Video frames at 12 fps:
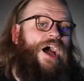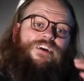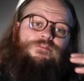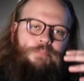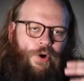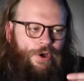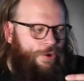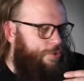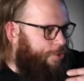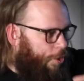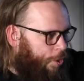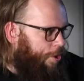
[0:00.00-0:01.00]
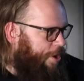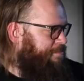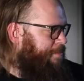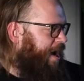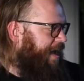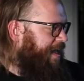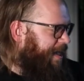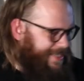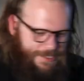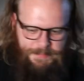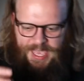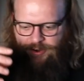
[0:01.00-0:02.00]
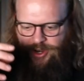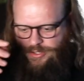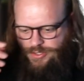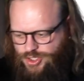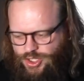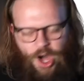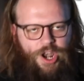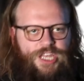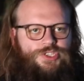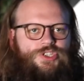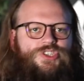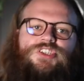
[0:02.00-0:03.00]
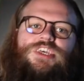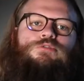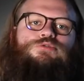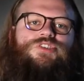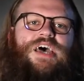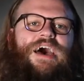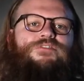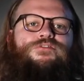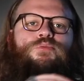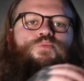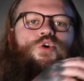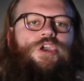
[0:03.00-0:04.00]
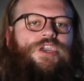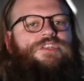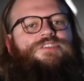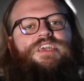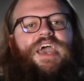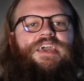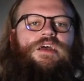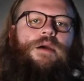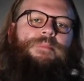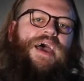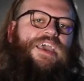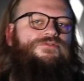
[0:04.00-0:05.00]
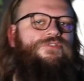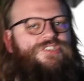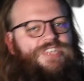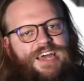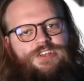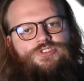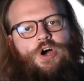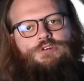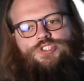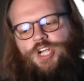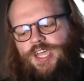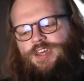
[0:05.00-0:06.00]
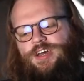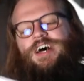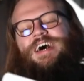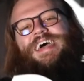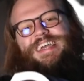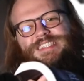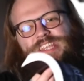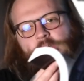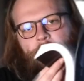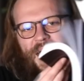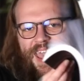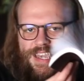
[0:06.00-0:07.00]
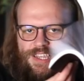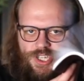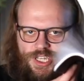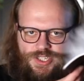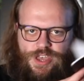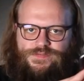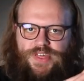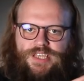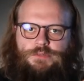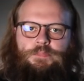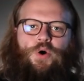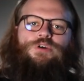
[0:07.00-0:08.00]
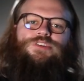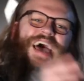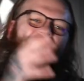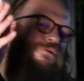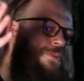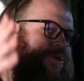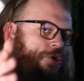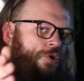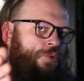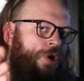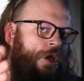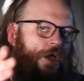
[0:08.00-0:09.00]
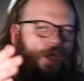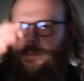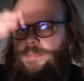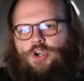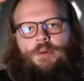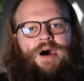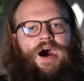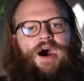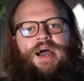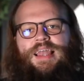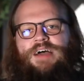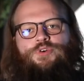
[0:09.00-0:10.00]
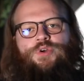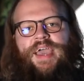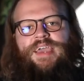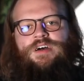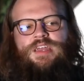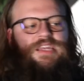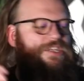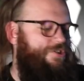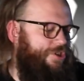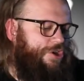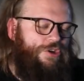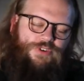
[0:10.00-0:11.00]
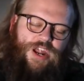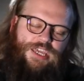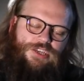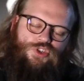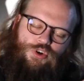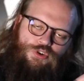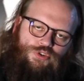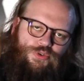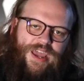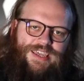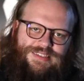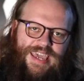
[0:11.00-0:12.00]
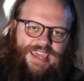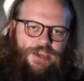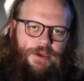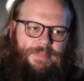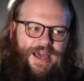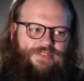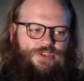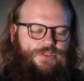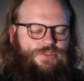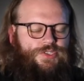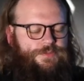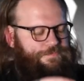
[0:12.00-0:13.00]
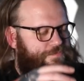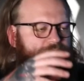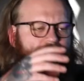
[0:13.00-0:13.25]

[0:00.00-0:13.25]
I have boiled all of my experience, knowledge and skill set from working as a canine behaviourist and a dog trainer into the pages of this book to help you become a high level canine leader that can raise your Great Dane companions